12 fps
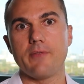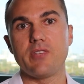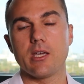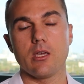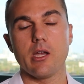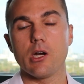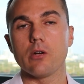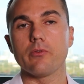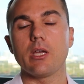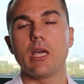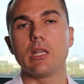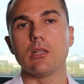I've taken care
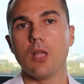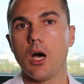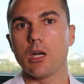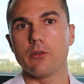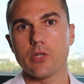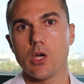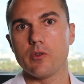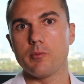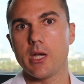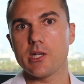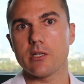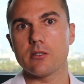of a lot of COVID
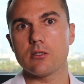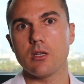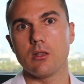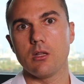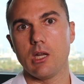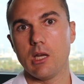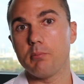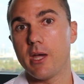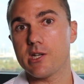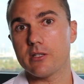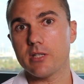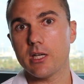patients in an
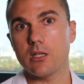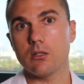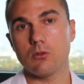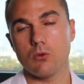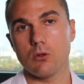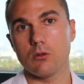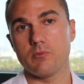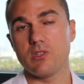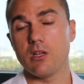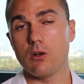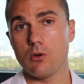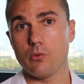inpatient setting or
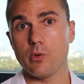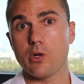they're